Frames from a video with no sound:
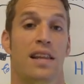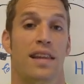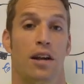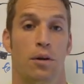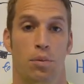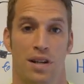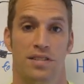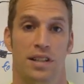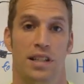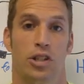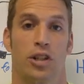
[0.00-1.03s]
that are
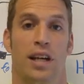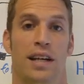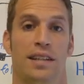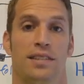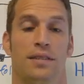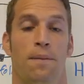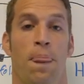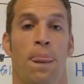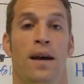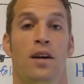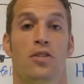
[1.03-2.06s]
present in your case.
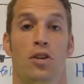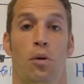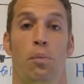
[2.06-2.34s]
So